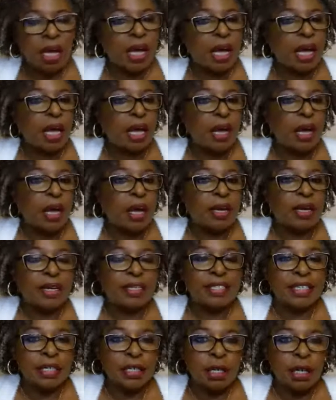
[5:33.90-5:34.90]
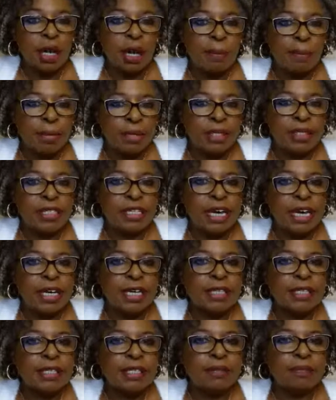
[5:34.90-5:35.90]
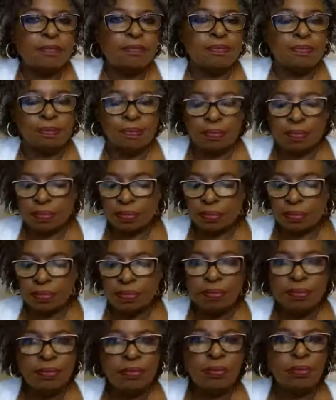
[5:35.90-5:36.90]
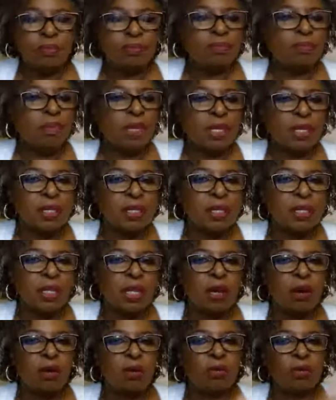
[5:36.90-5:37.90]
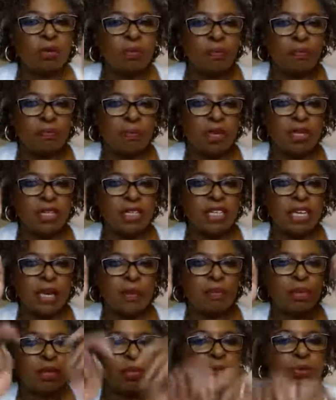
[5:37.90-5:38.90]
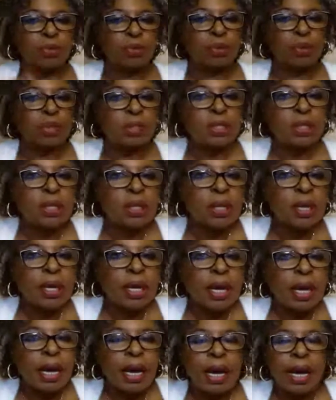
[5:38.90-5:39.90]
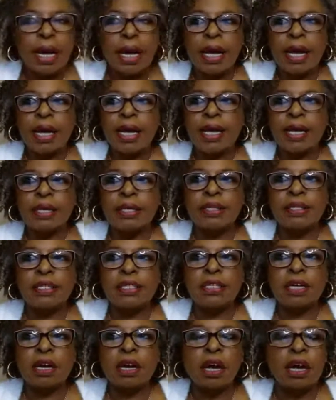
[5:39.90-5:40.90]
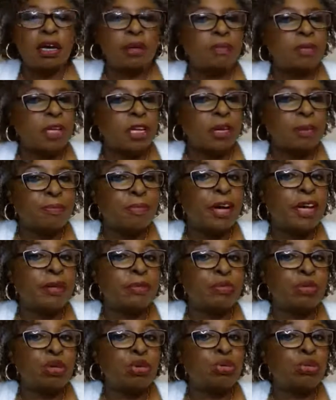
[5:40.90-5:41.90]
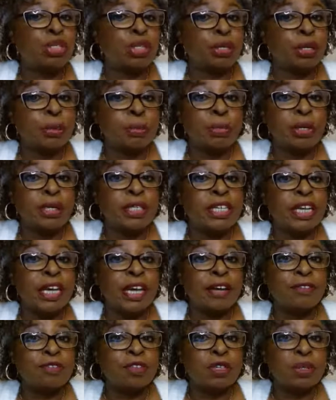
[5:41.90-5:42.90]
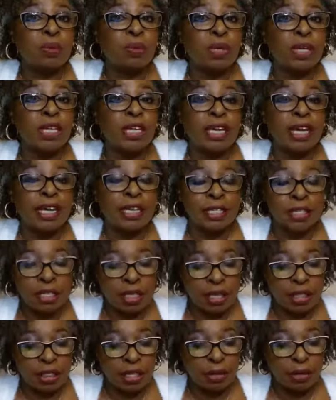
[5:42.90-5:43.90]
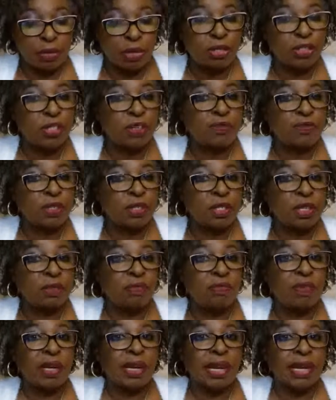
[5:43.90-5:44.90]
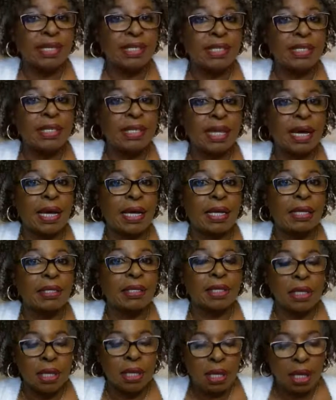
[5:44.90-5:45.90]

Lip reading: And I didn't like Mondays because of the old Monday blues. And I'd be in a bad mood on a Monday after the weekend. And I think most of us can relate to that.